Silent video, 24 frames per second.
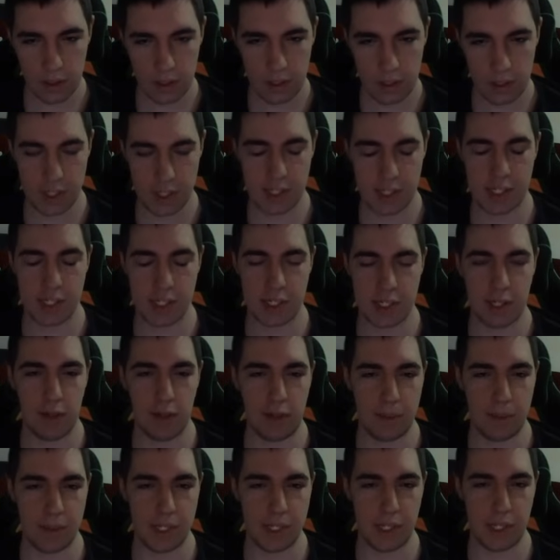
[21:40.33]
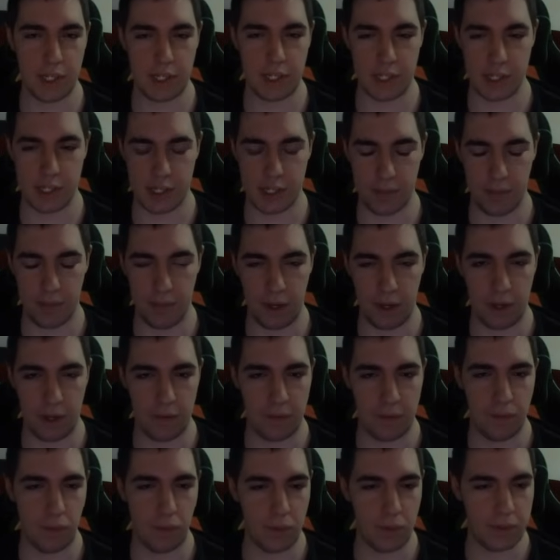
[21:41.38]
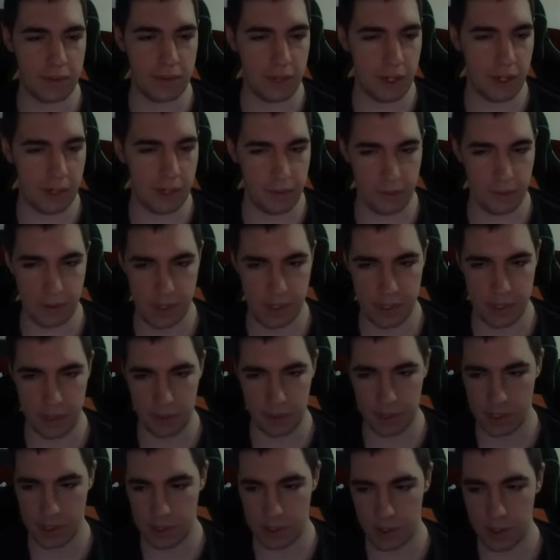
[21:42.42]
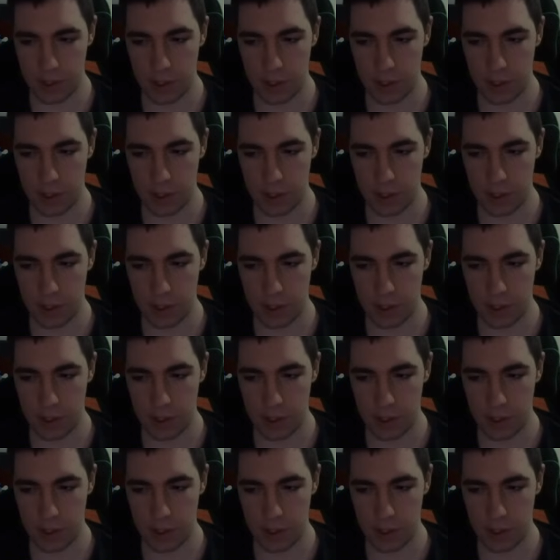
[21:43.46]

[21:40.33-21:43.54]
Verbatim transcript: Just because Cull Obsidian is a fucking 410 for some reason.